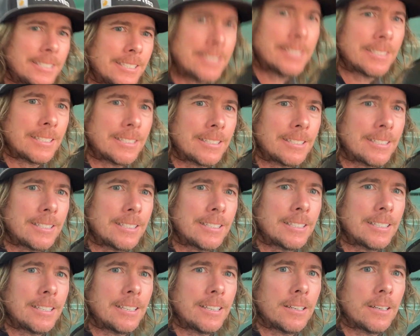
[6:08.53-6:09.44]
Let's
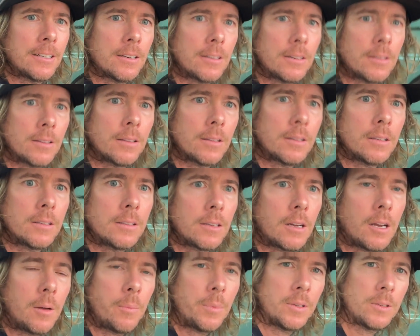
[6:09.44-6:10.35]
see here. The
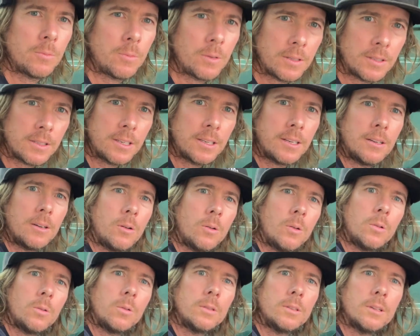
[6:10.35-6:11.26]
top is what's gonna
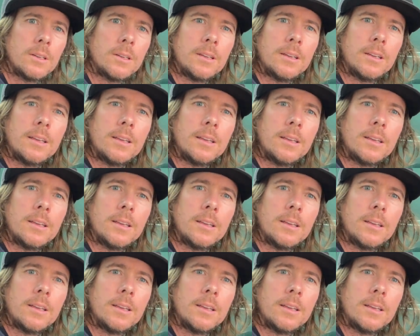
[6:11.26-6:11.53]
hold